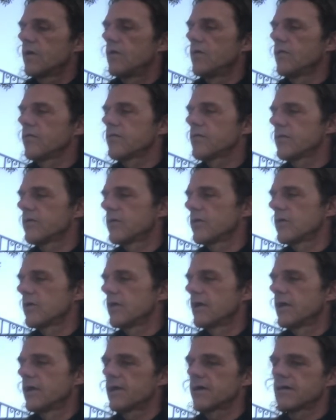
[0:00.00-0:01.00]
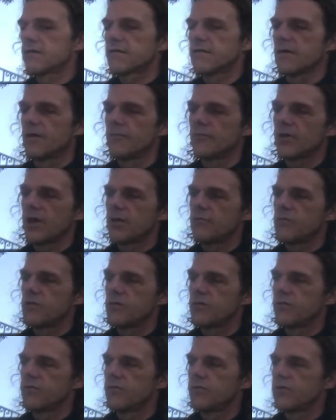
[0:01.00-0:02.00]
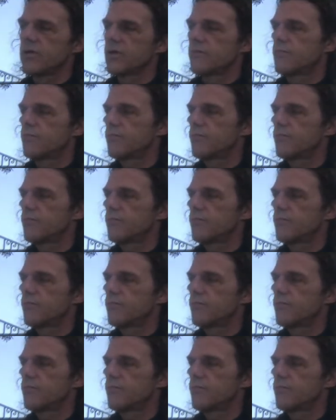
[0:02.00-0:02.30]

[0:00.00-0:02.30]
also, you know, like sometimes you do get